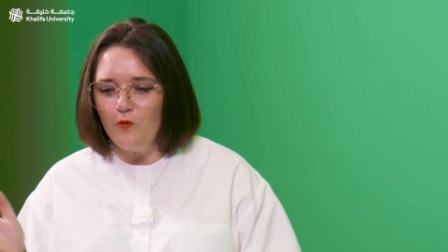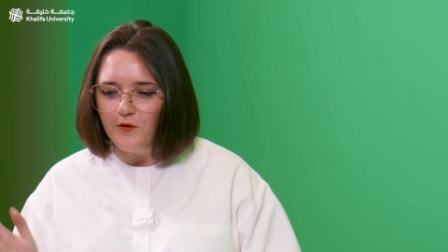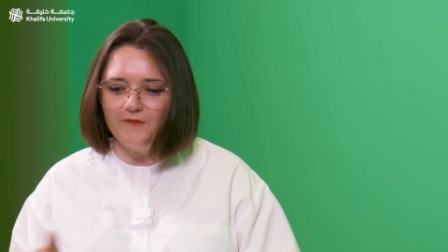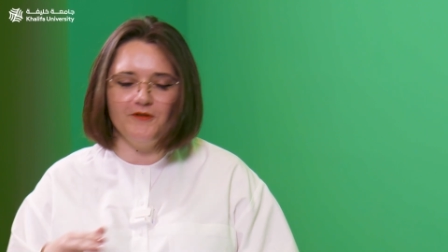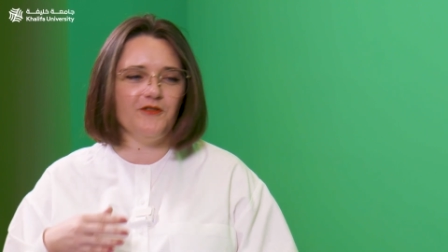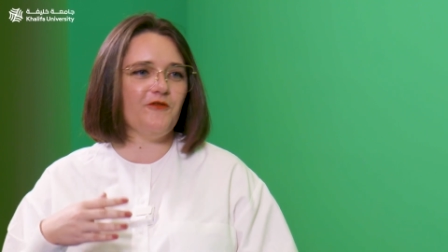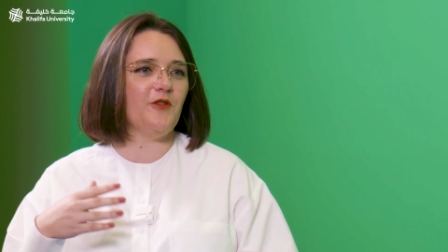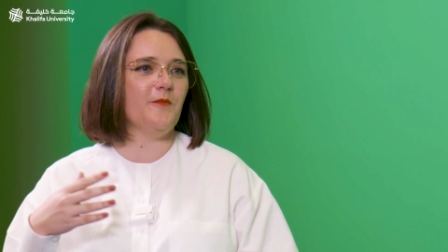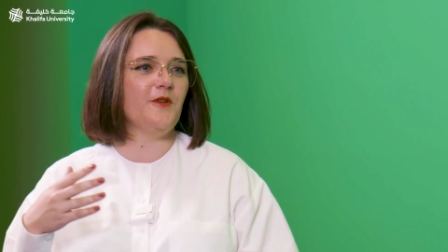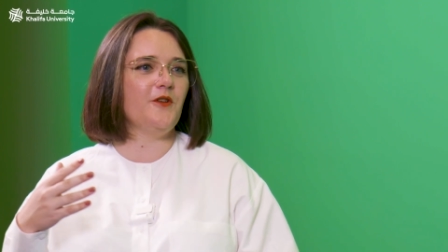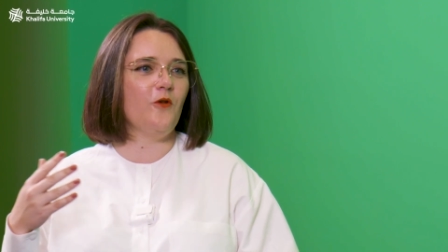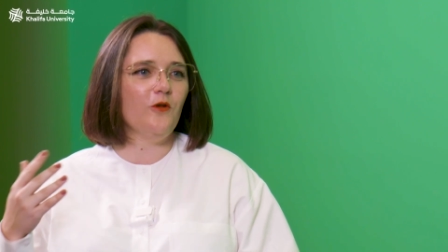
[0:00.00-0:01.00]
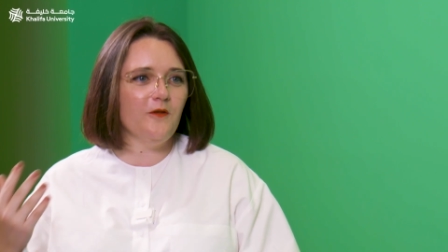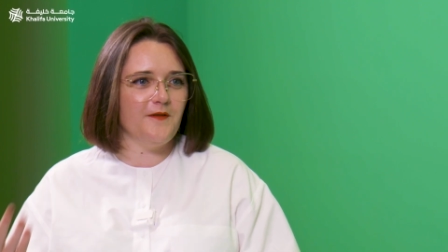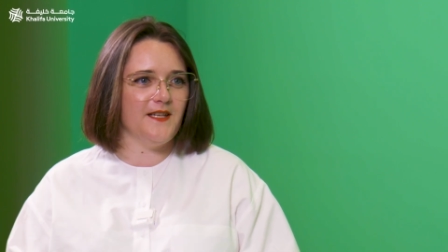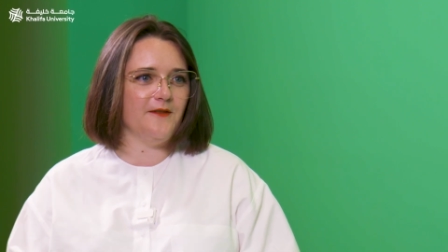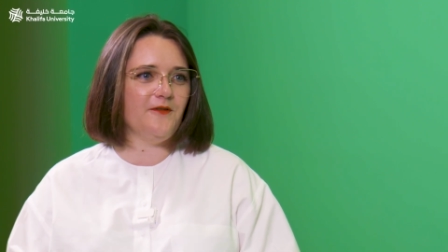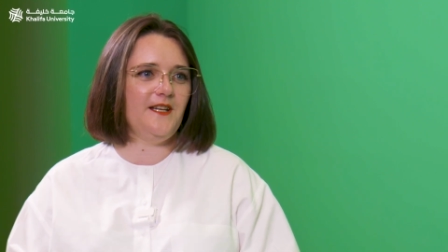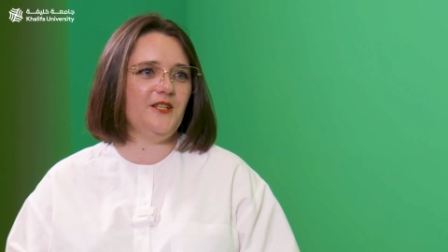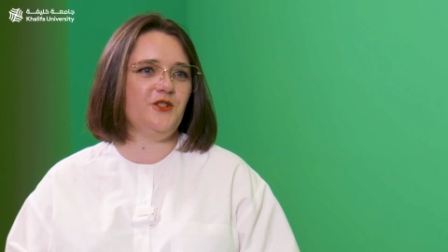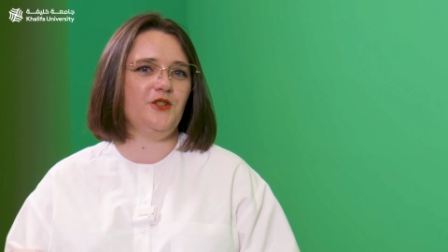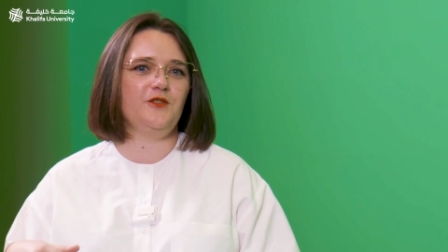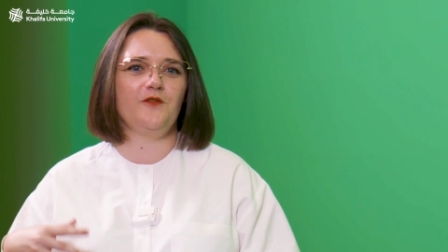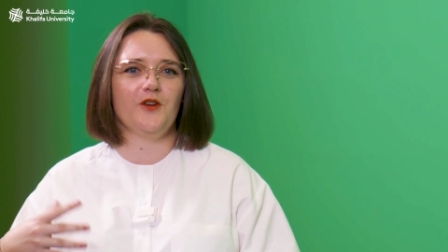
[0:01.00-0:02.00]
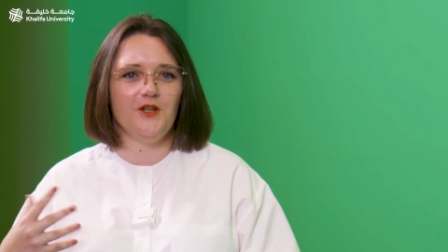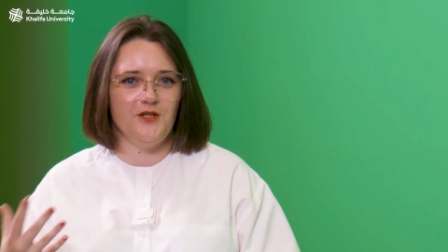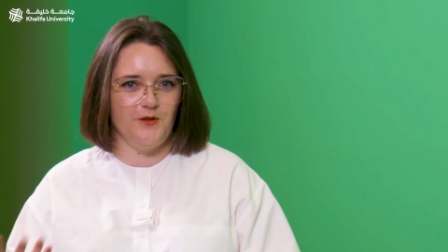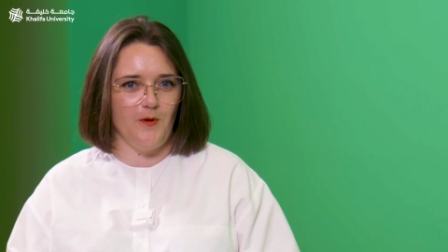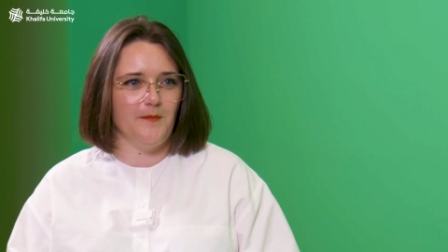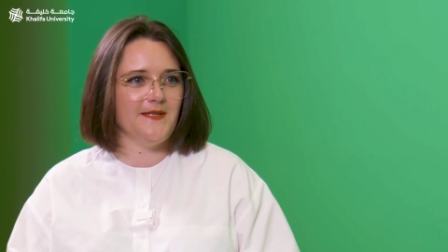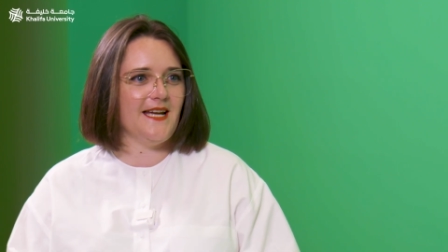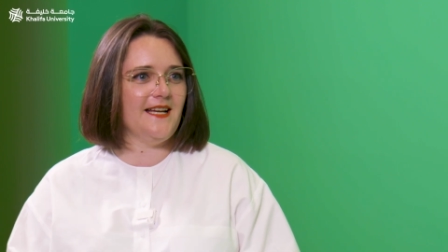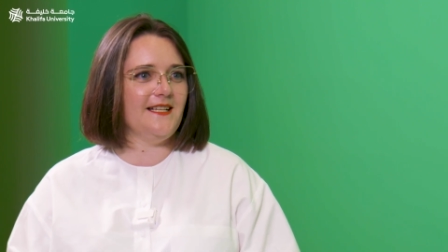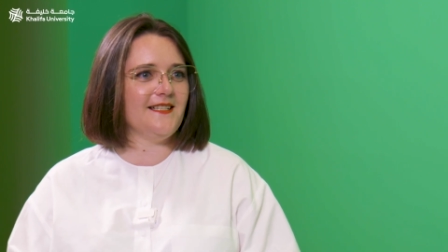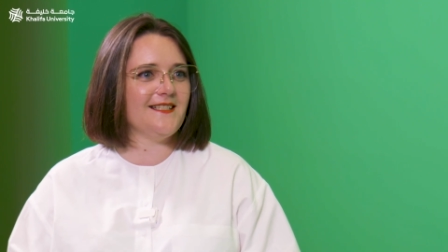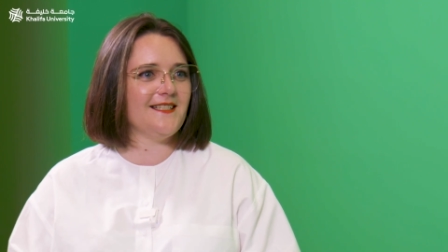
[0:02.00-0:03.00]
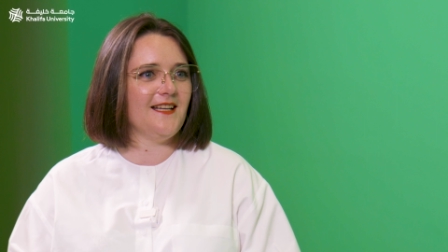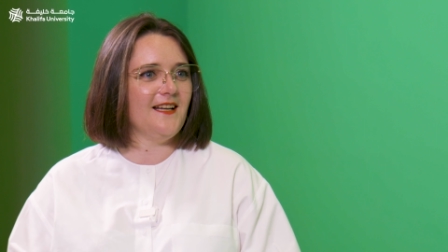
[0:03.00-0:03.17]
all the recruitment, all of the different issues, you've got to do updates.